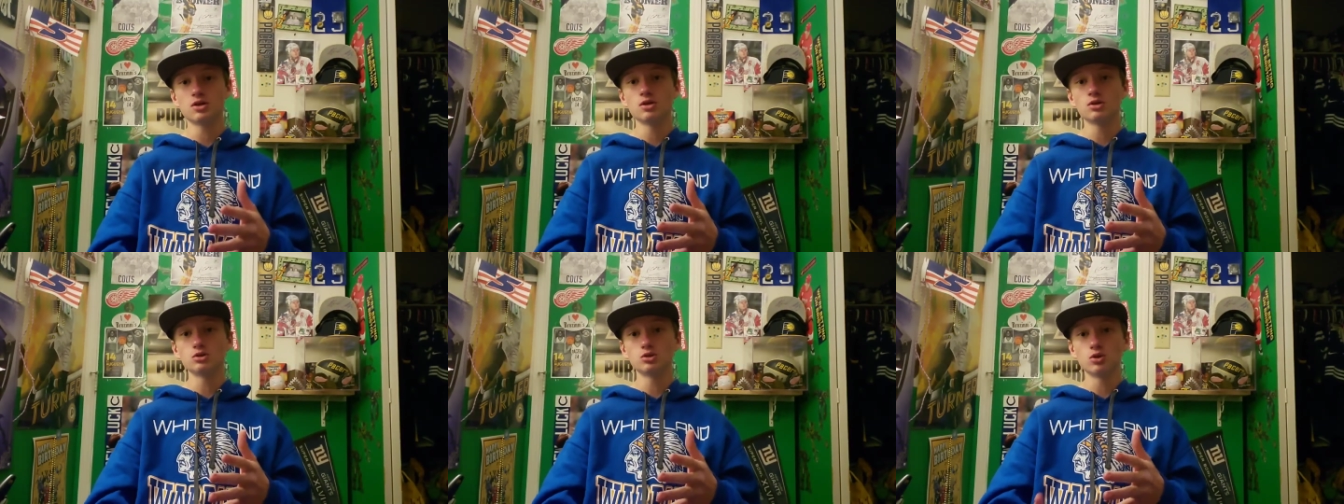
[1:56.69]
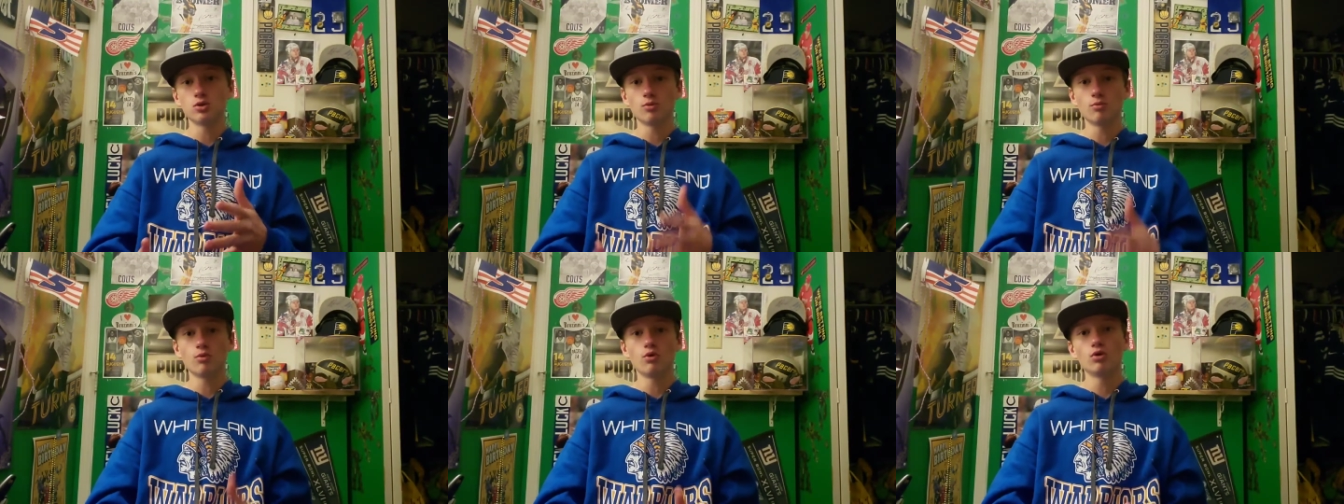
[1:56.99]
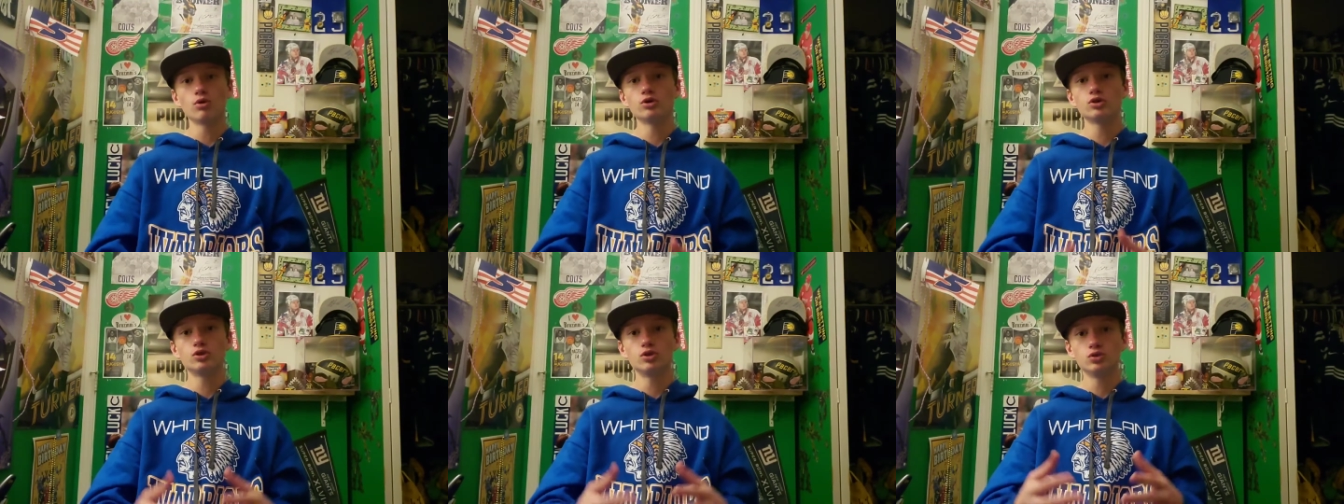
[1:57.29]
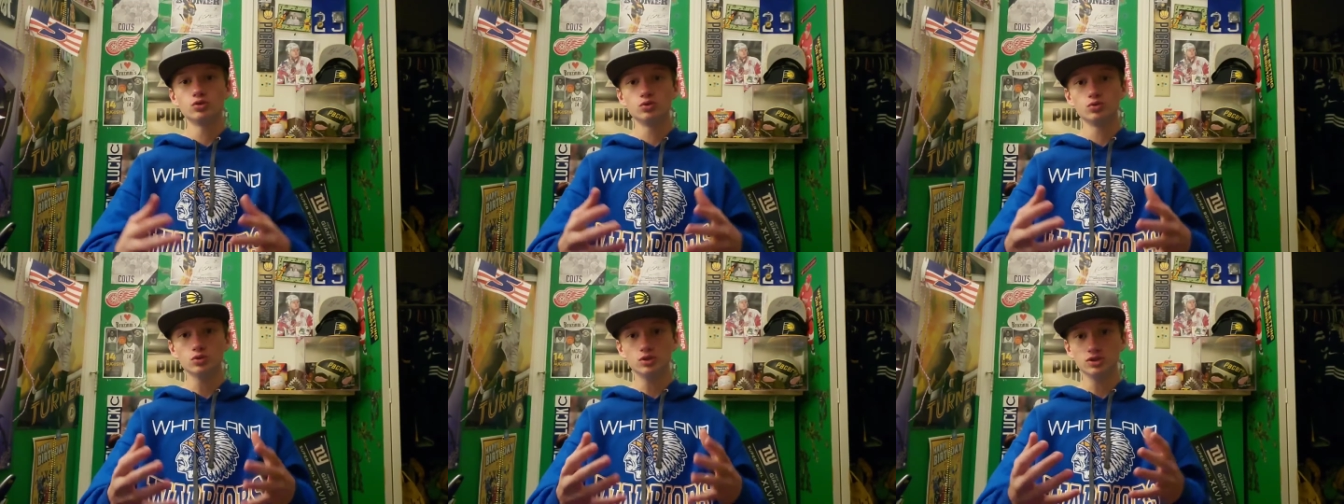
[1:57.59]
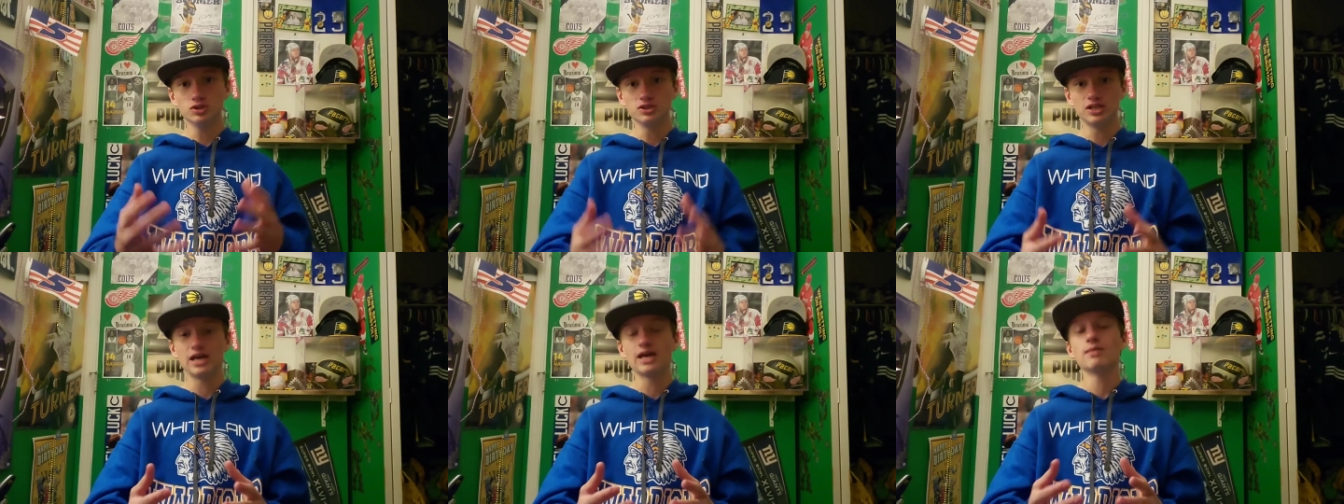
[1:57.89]
So the more you
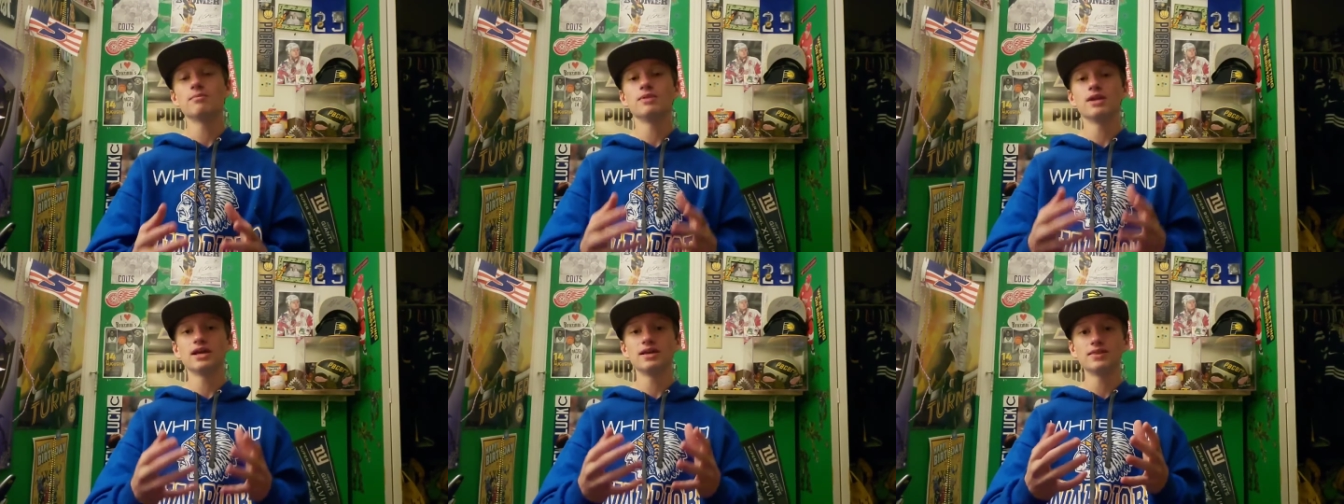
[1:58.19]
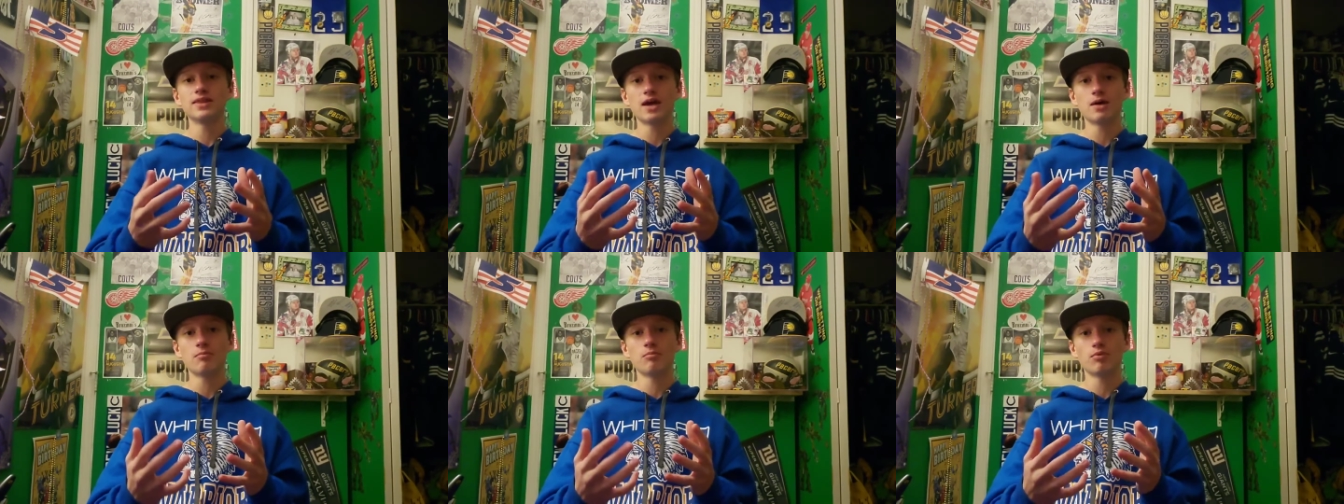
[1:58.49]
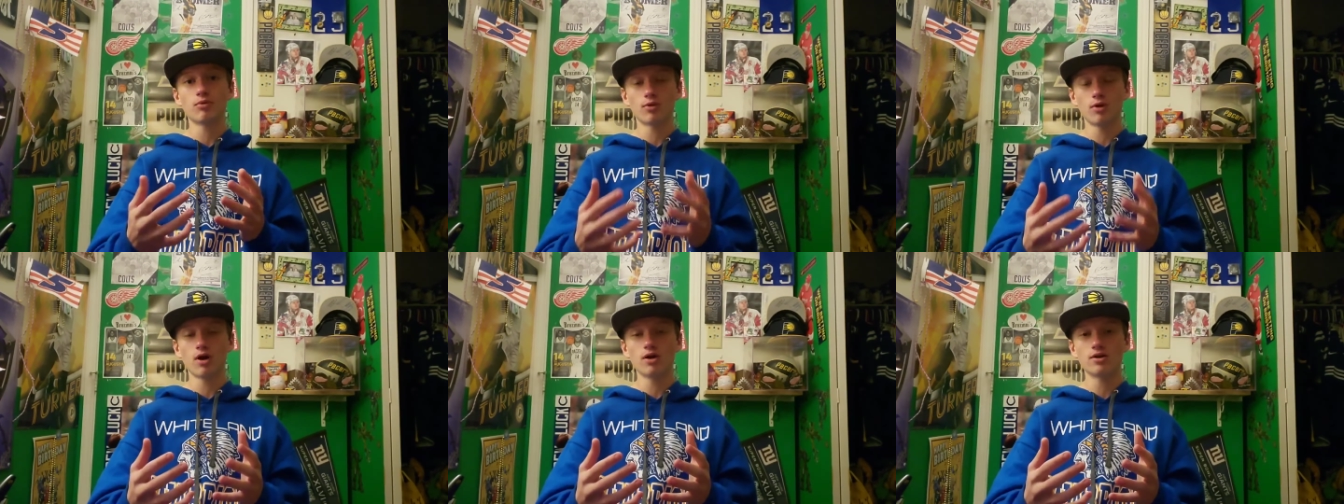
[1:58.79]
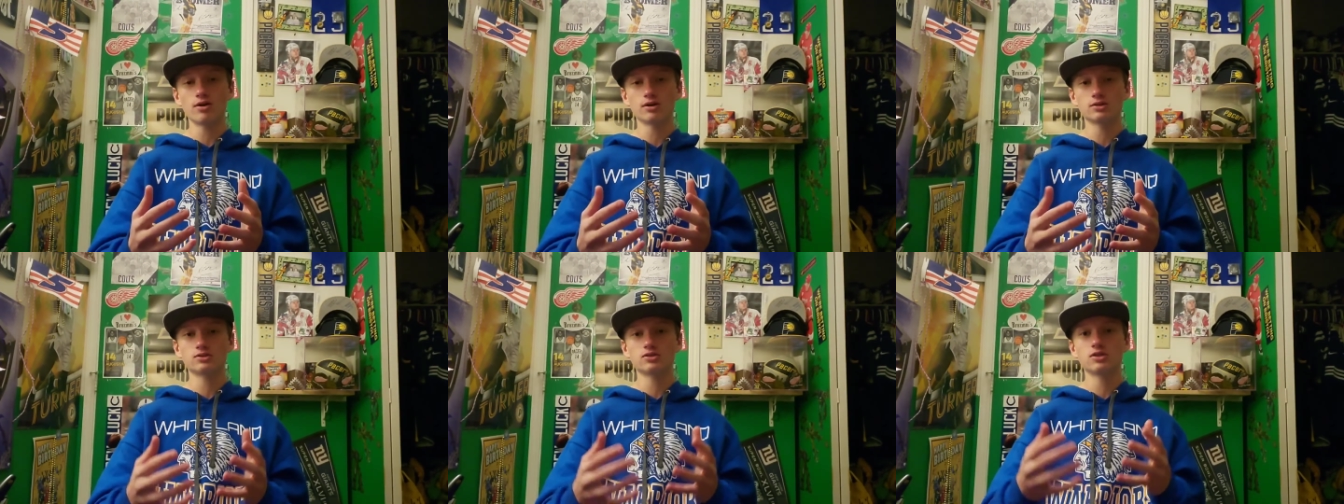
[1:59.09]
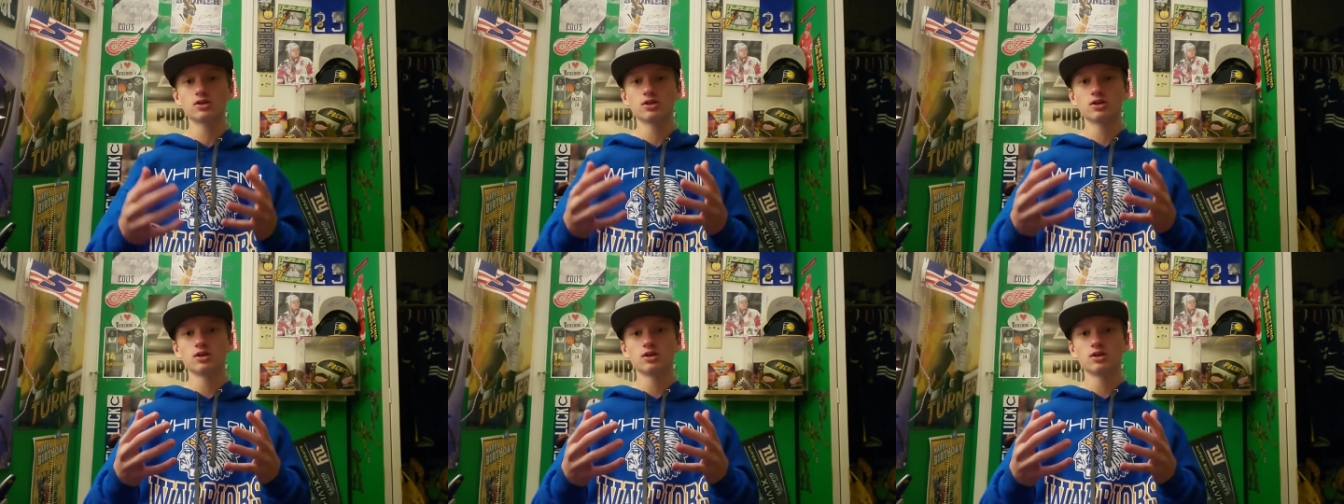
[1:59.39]
contaminate that product,